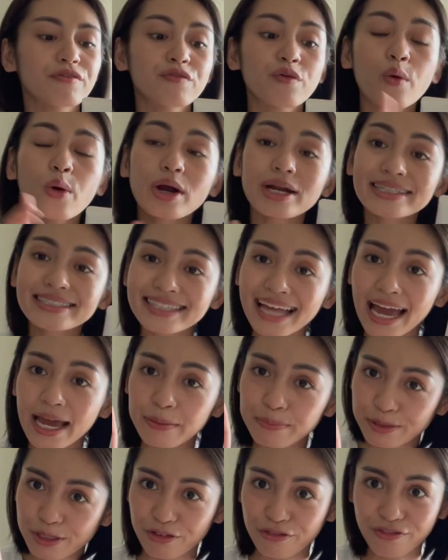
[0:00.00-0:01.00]
4
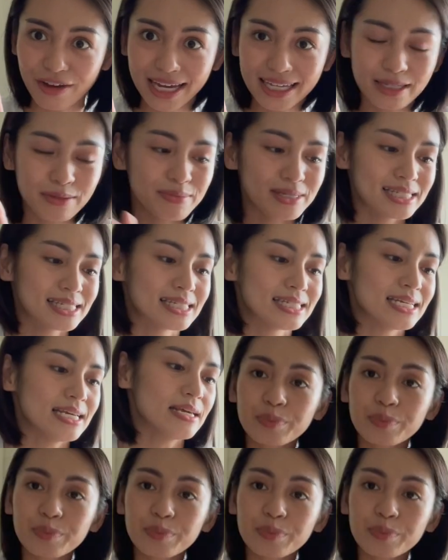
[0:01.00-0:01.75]
types of vitamin C.